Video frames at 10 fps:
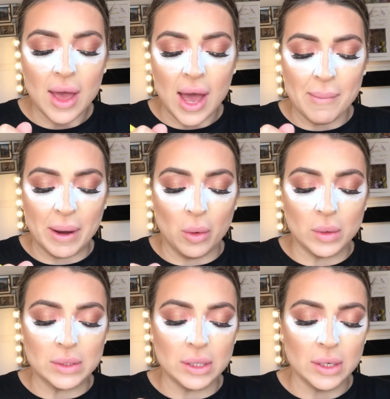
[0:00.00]

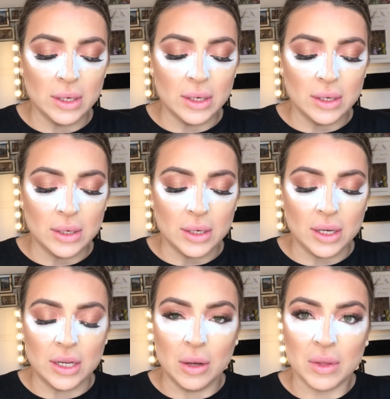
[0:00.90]
about,
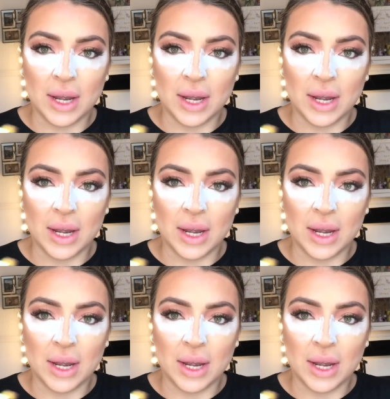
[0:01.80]
you know, the